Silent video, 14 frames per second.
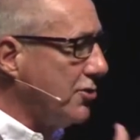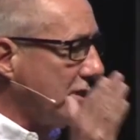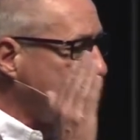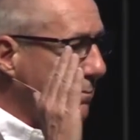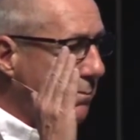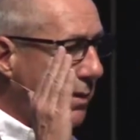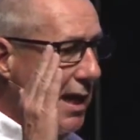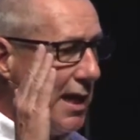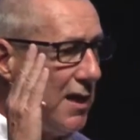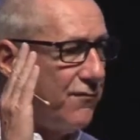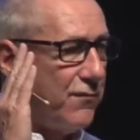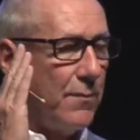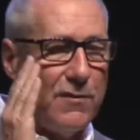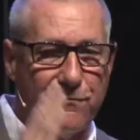as a body,
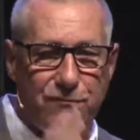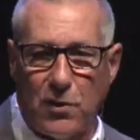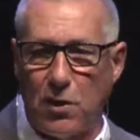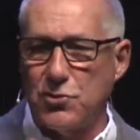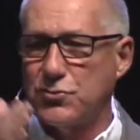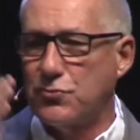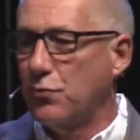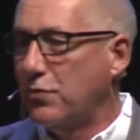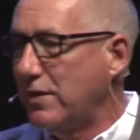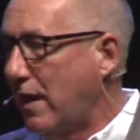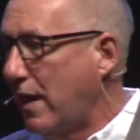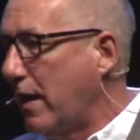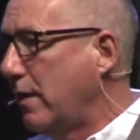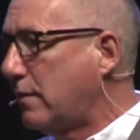from the 1st through the
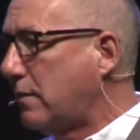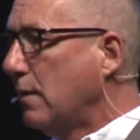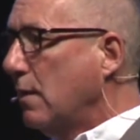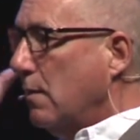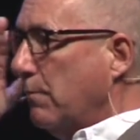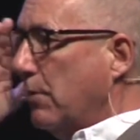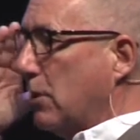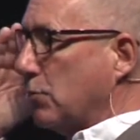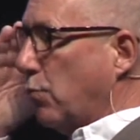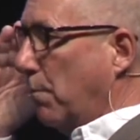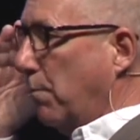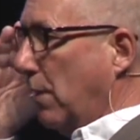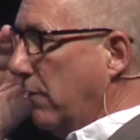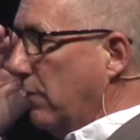8th because we're
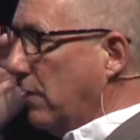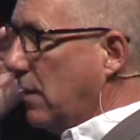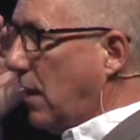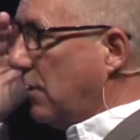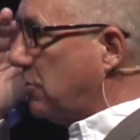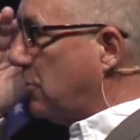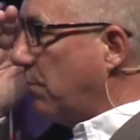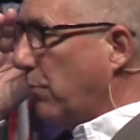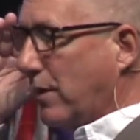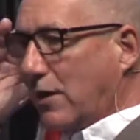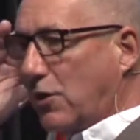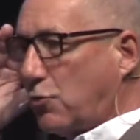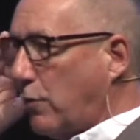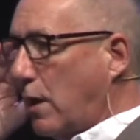believing God's going to bring an
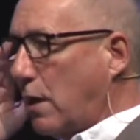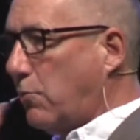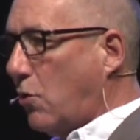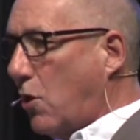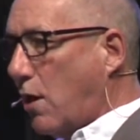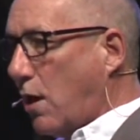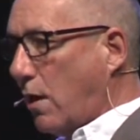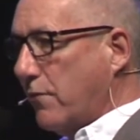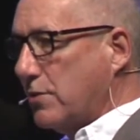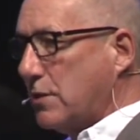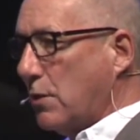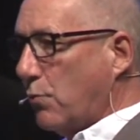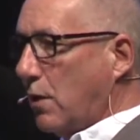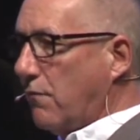incredible
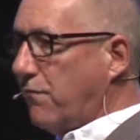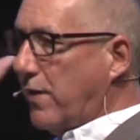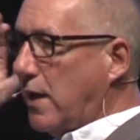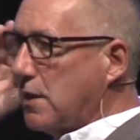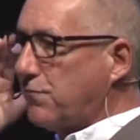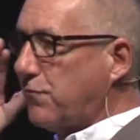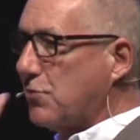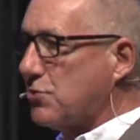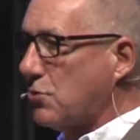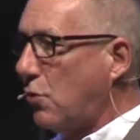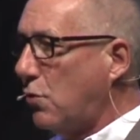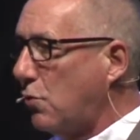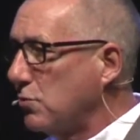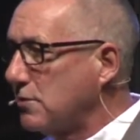harvest. And we're going to fast for
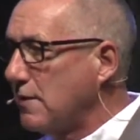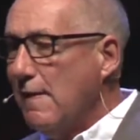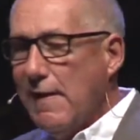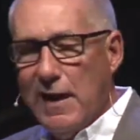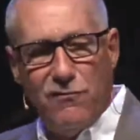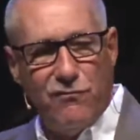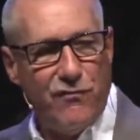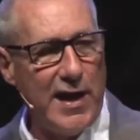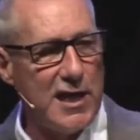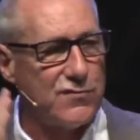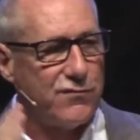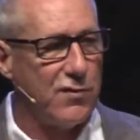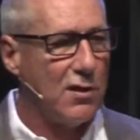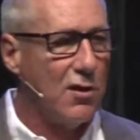souls and
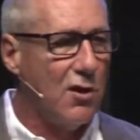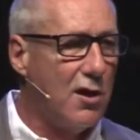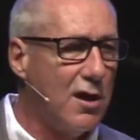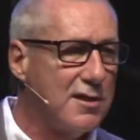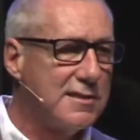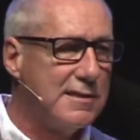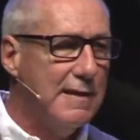fast for the lost.